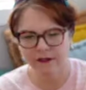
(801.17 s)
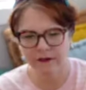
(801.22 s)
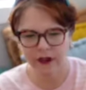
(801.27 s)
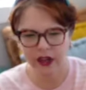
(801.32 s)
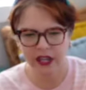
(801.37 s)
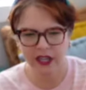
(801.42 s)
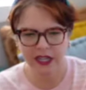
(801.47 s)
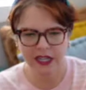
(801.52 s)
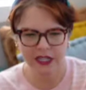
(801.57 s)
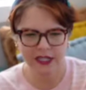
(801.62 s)

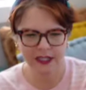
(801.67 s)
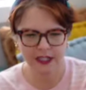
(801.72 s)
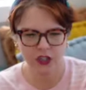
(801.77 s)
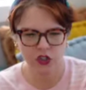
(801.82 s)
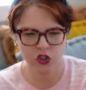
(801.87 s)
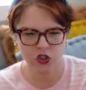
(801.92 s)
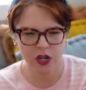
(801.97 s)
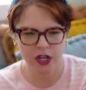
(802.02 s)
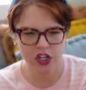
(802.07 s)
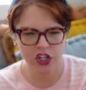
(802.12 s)
fun
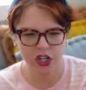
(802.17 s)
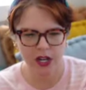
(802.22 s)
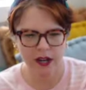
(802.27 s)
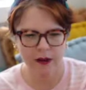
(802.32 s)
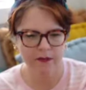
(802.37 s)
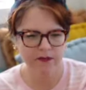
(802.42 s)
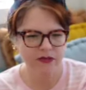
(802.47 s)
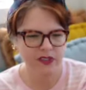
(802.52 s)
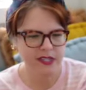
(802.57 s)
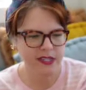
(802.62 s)

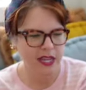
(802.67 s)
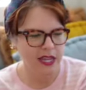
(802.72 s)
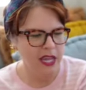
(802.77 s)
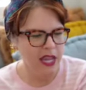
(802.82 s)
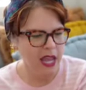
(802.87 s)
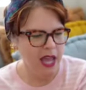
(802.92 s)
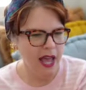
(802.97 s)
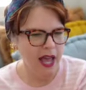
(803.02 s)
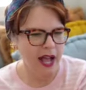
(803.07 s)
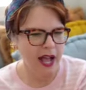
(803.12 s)
illustrations.
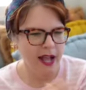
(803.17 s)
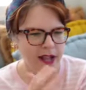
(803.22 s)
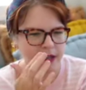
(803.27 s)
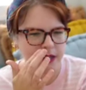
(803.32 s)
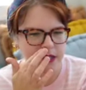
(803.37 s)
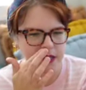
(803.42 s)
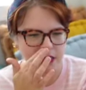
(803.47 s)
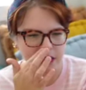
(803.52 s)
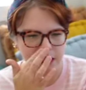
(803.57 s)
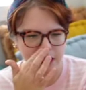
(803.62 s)
And
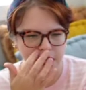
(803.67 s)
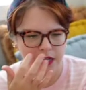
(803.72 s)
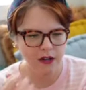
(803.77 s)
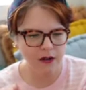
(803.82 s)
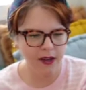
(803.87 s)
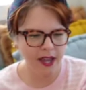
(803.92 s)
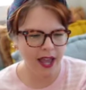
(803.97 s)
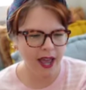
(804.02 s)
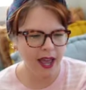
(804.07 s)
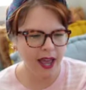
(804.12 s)
they do
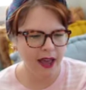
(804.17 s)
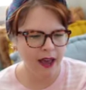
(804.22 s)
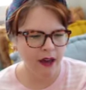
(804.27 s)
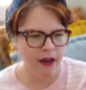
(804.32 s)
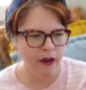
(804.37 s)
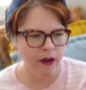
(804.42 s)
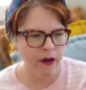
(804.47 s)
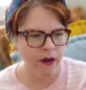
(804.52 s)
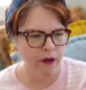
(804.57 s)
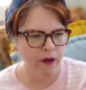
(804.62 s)
not
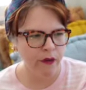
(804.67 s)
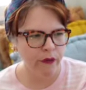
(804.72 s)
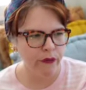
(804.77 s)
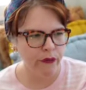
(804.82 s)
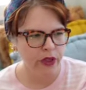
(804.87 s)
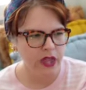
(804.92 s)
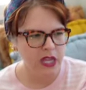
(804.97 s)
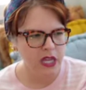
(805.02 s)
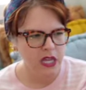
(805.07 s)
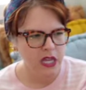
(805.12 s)
have
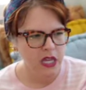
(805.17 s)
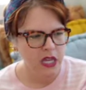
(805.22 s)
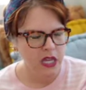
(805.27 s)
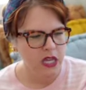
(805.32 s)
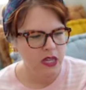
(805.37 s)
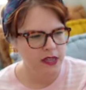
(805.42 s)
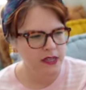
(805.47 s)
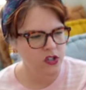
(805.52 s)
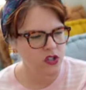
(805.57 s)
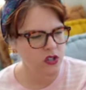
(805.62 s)

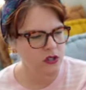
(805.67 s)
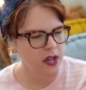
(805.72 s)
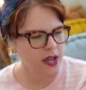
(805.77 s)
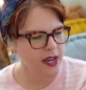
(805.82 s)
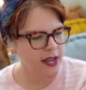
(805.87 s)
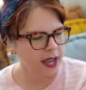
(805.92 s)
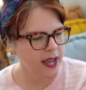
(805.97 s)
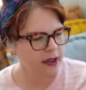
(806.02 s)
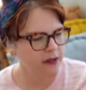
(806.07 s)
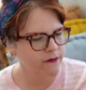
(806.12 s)

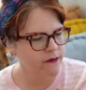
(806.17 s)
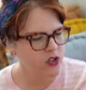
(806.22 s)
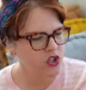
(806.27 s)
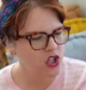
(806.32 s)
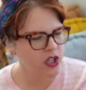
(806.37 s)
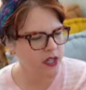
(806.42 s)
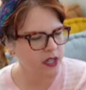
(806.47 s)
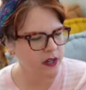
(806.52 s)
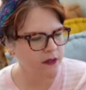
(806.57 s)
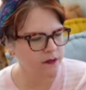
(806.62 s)

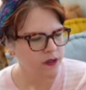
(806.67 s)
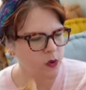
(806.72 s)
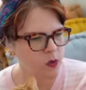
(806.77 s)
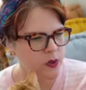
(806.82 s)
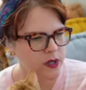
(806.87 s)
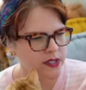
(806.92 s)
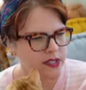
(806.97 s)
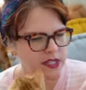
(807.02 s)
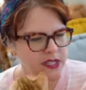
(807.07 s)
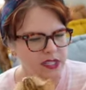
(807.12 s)
Chicken of the
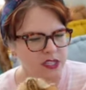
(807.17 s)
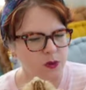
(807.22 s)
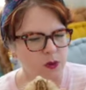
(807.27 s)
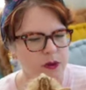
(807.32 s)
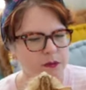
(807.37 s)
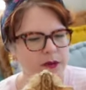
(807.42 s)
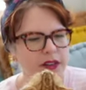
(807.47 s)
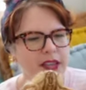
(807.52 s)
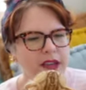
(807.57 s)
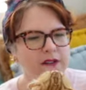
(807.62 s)
Woods in this
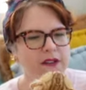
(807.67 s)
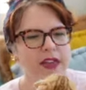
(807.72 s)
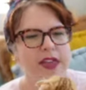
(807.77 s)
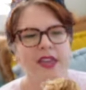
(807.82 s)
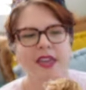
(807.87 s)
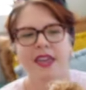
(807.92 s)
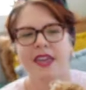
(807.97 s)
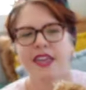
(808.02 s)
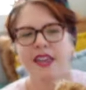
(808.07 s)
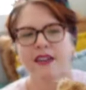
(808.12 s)
one, but they have
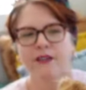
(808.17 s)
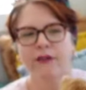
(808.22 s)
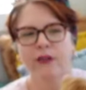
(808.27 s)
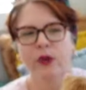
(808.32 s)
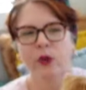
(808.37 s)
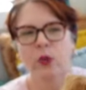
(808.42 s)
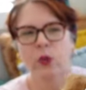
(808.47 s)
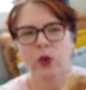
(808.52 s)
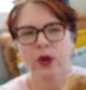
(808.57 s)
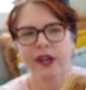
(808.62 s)
Hen of
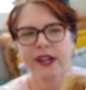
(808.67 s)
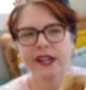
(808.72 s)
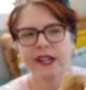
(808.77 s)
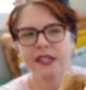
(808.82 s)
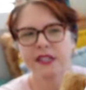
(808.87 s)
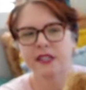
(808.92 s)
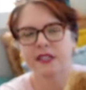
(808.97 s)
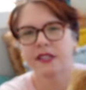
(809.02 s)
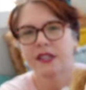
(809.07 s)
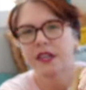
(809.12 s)
the
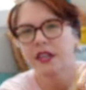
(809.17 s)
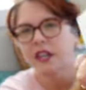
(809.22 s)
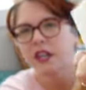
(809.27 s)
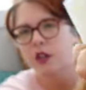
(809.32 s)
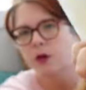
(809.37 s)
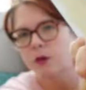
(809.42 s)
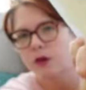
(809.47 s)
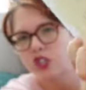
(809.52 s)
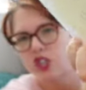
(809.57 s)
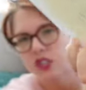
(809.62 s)
Woods,
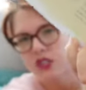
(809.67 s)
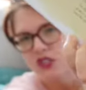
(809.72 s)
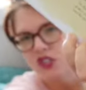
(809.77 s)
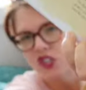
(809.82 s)
which is